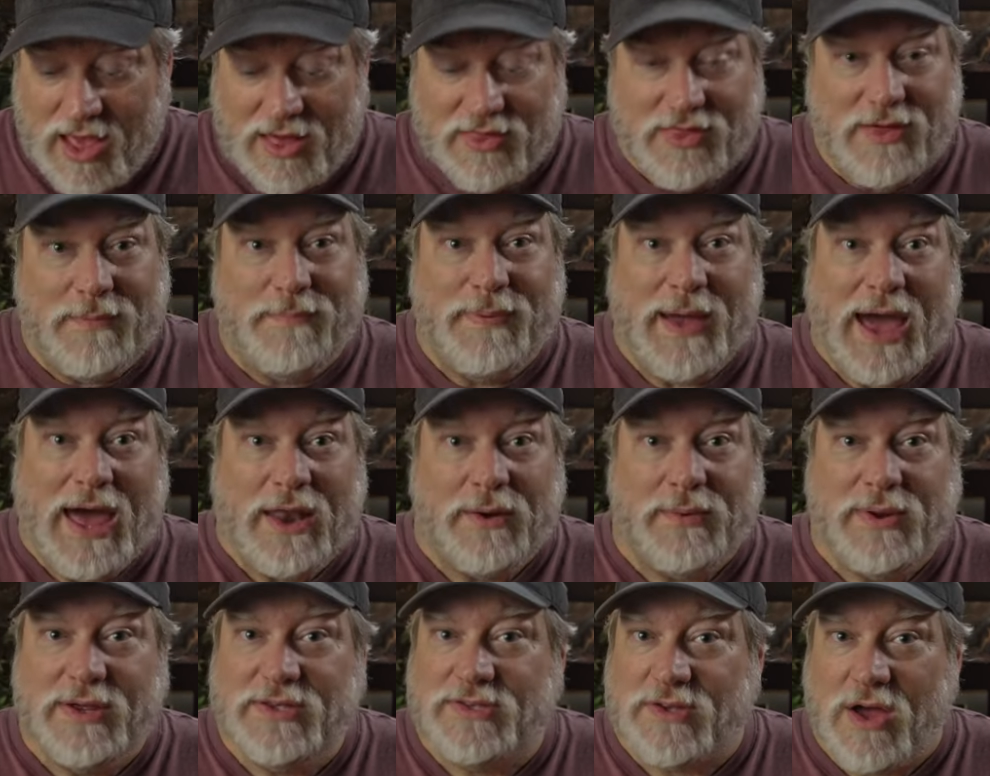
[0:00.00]
The
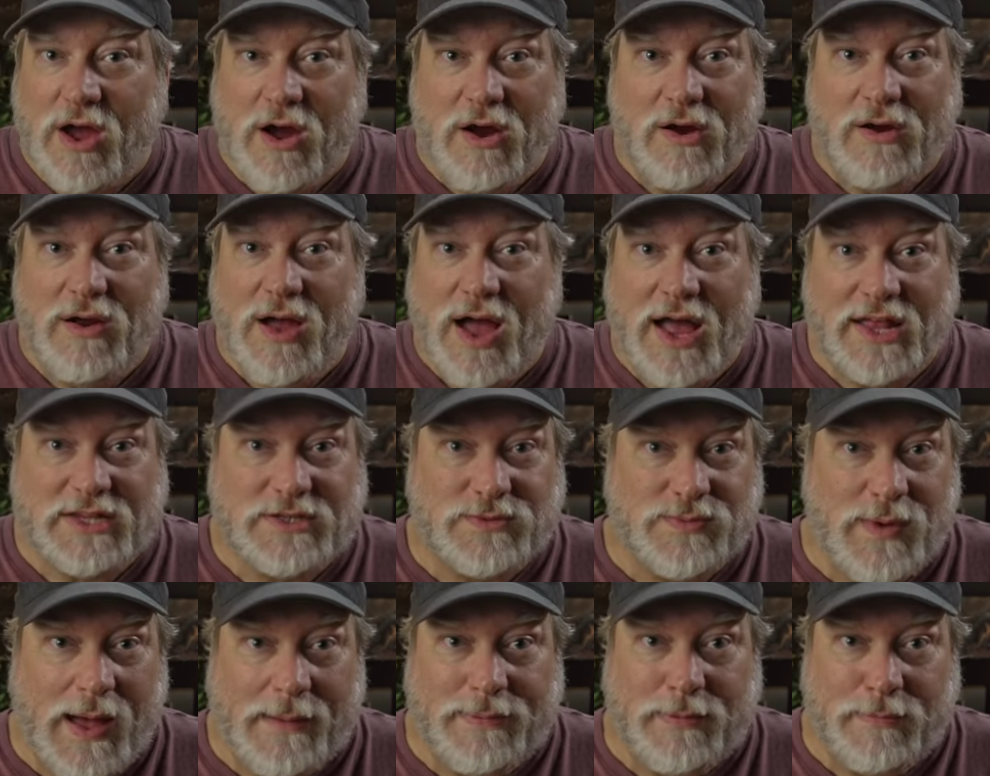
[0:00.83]
batteries are hot
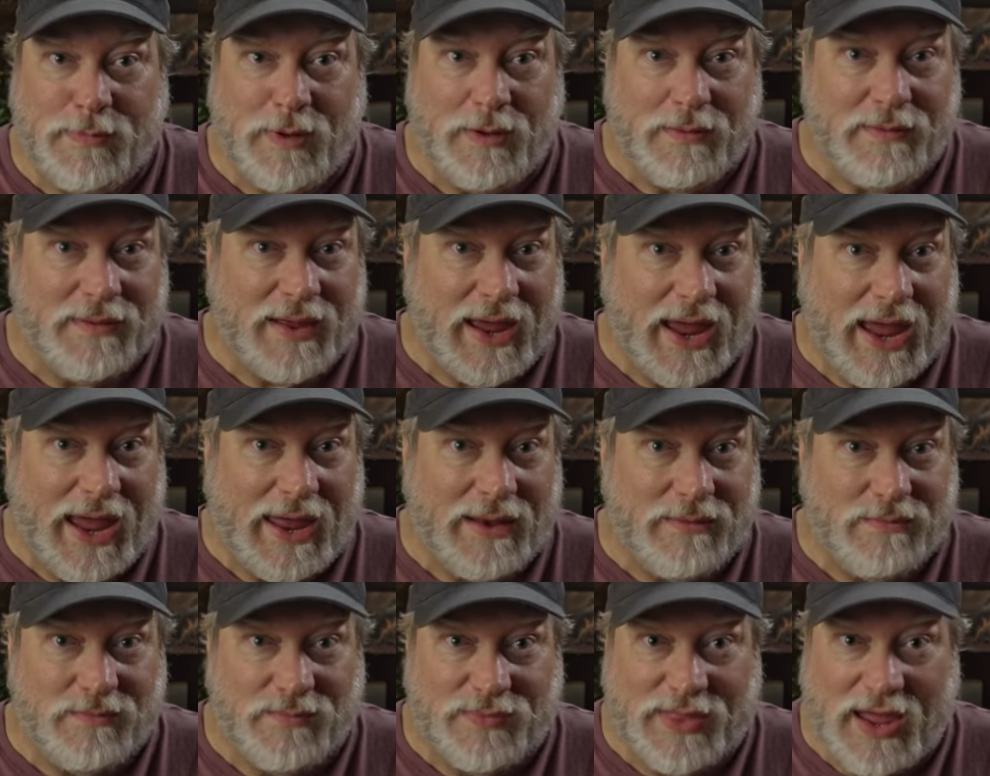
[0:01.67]
swappable,
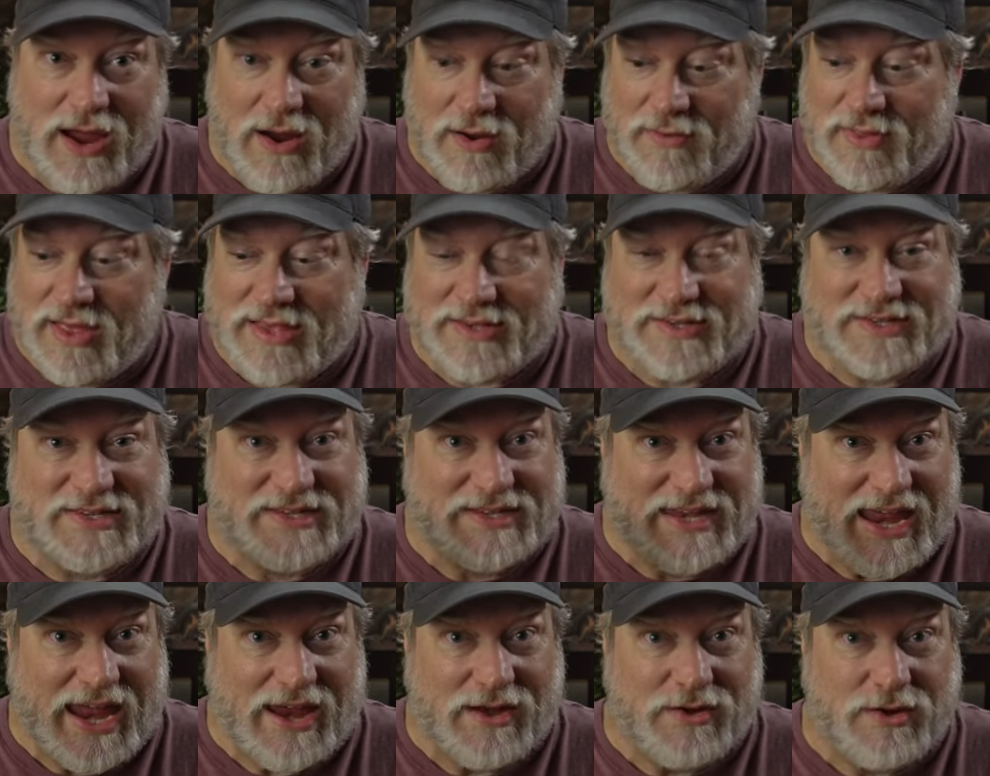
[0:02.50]
and they are that
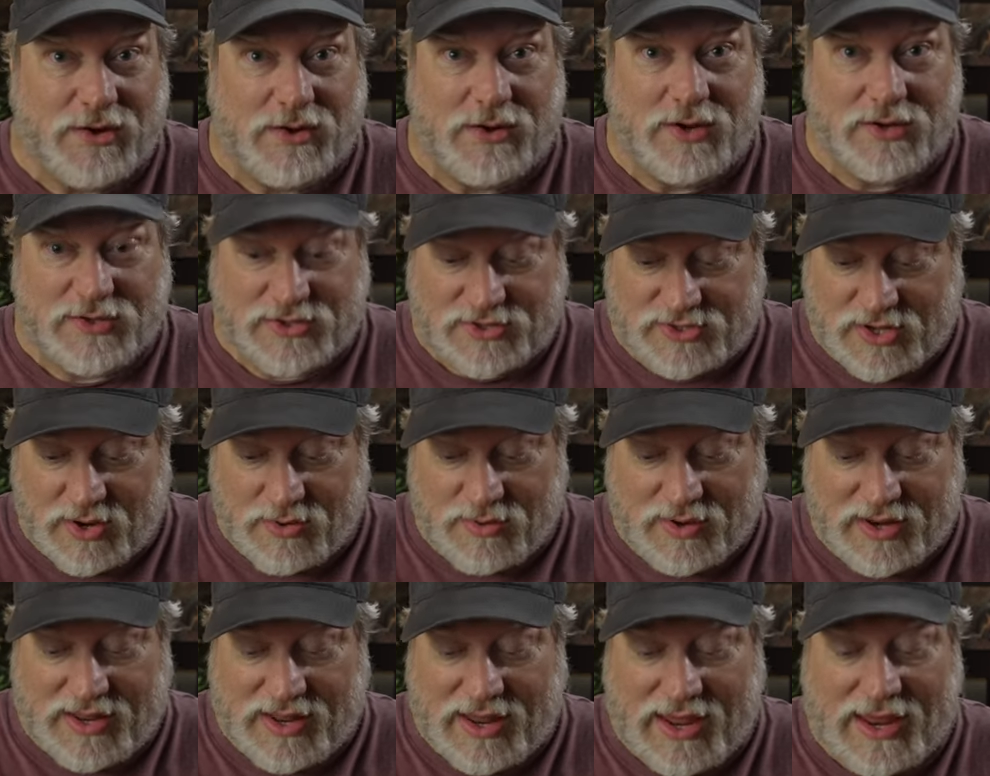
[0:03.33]
standard
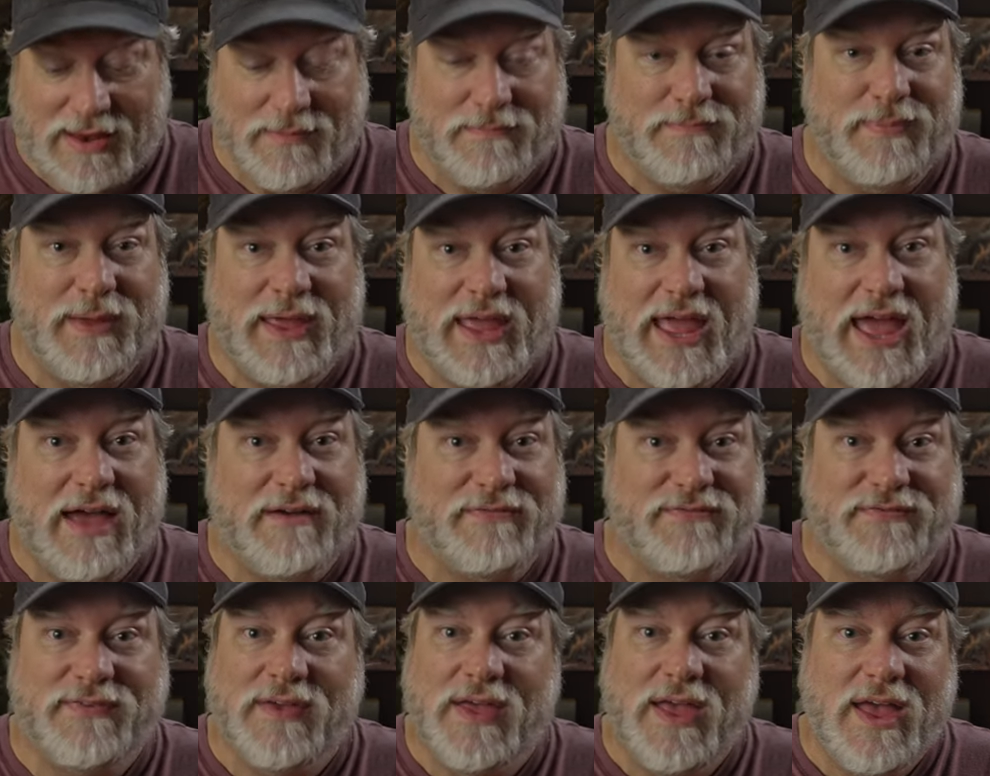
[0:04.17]
Sony
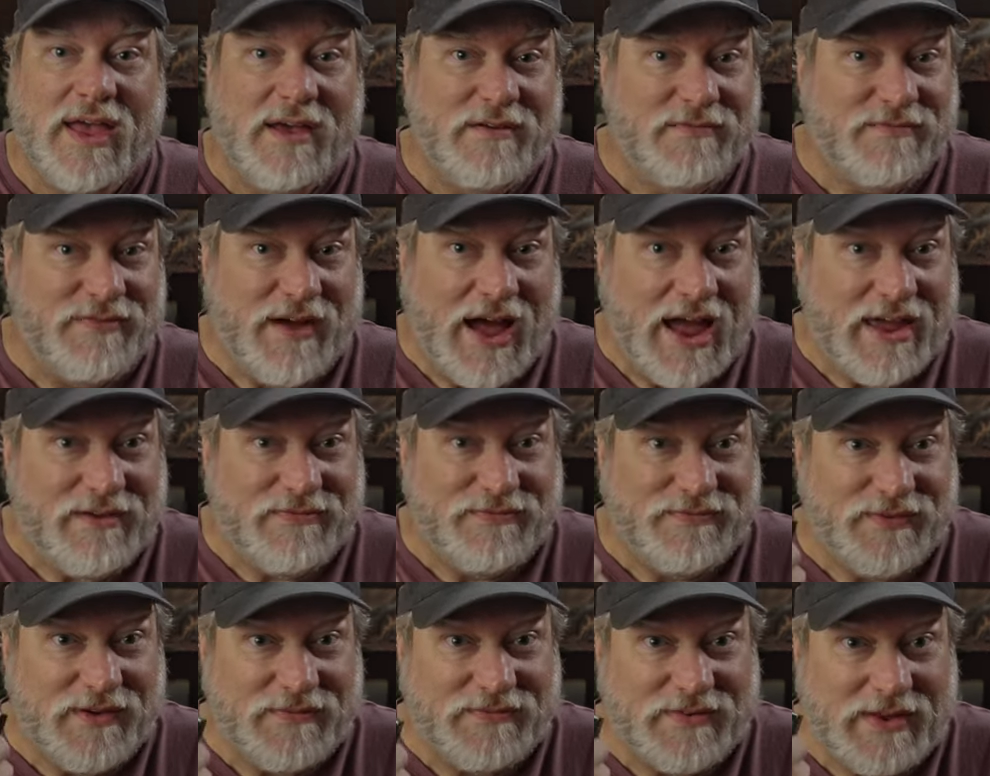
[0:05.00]
NPF
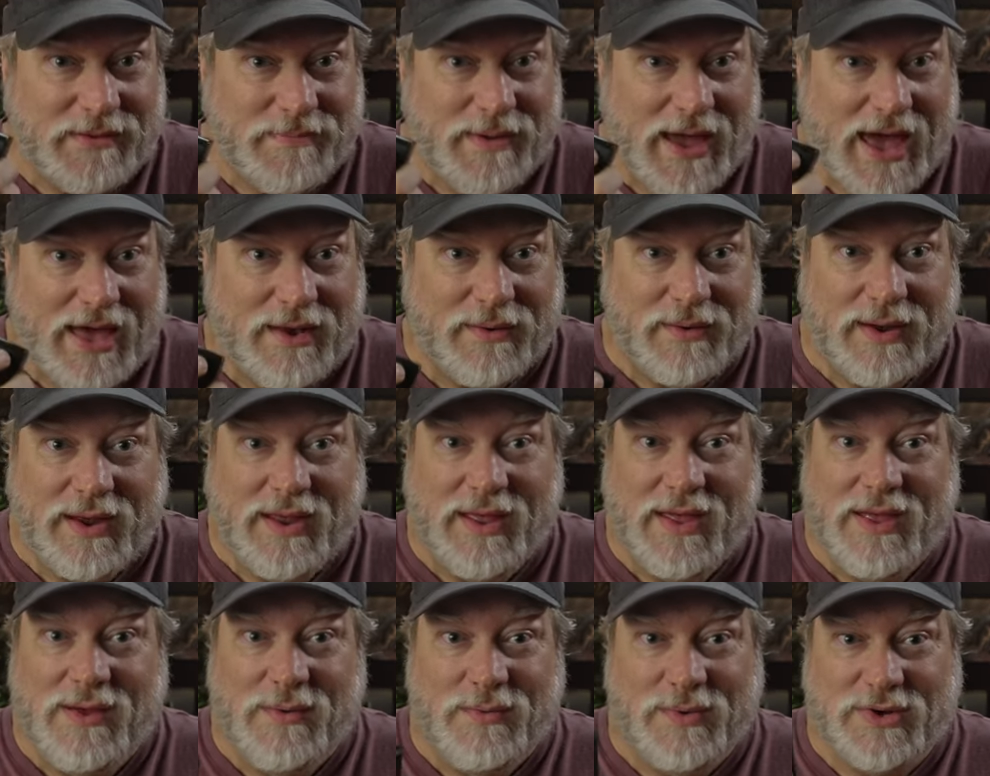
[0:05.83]
550 battery,
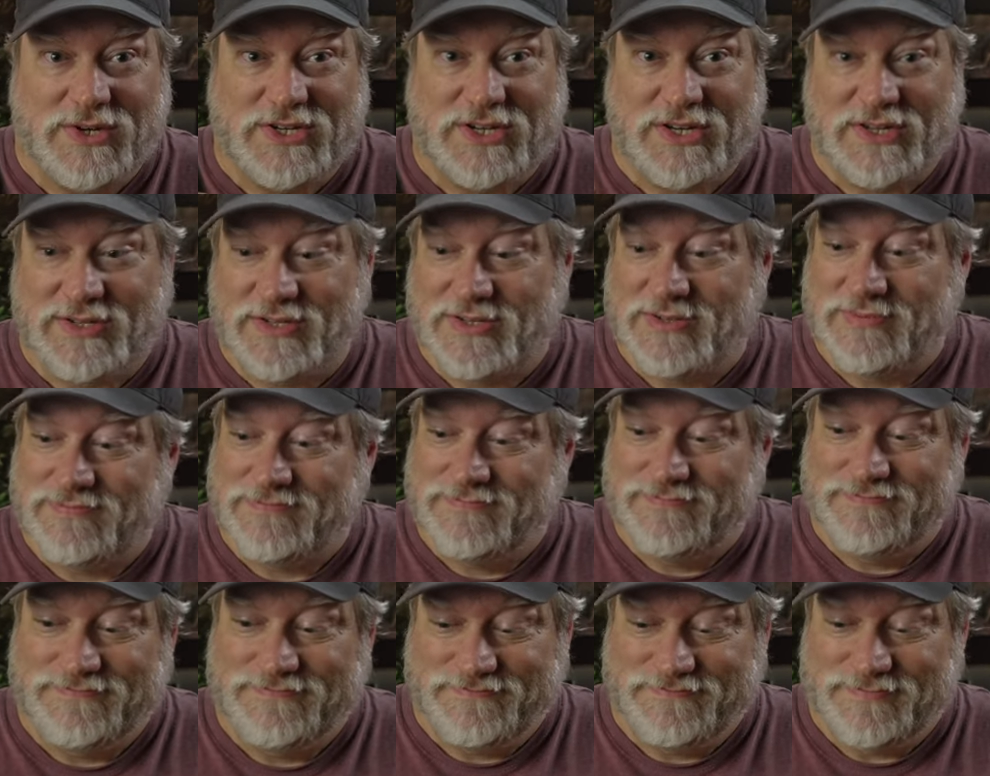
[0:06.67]
which is
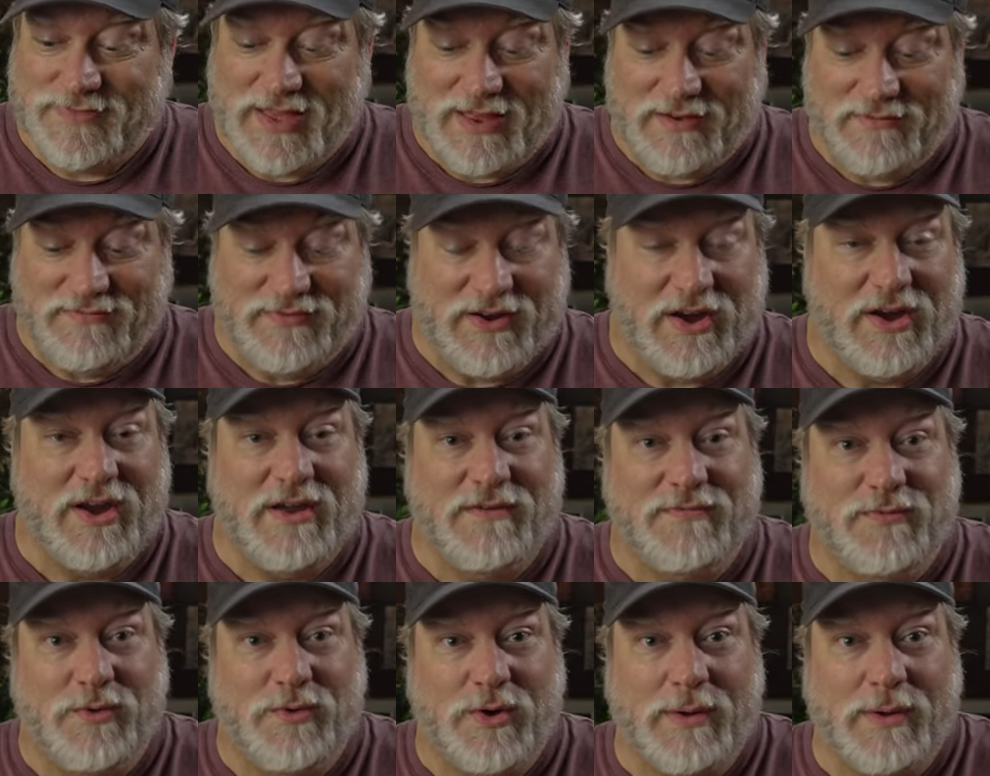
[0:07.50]
a very
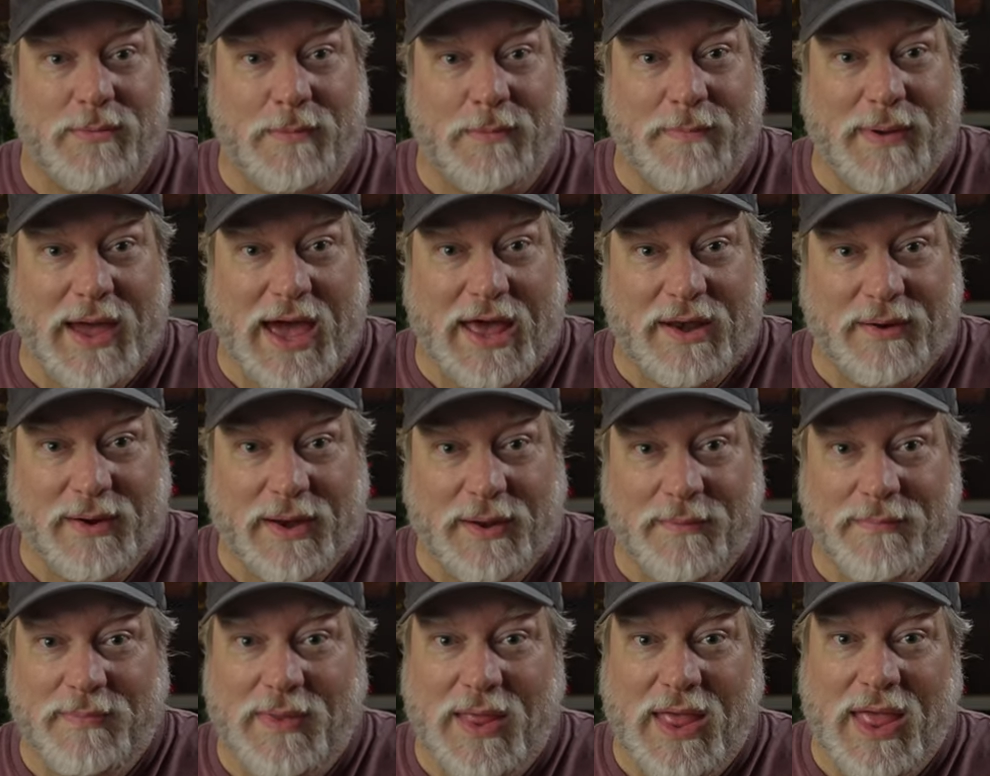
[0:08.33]
affordable battery.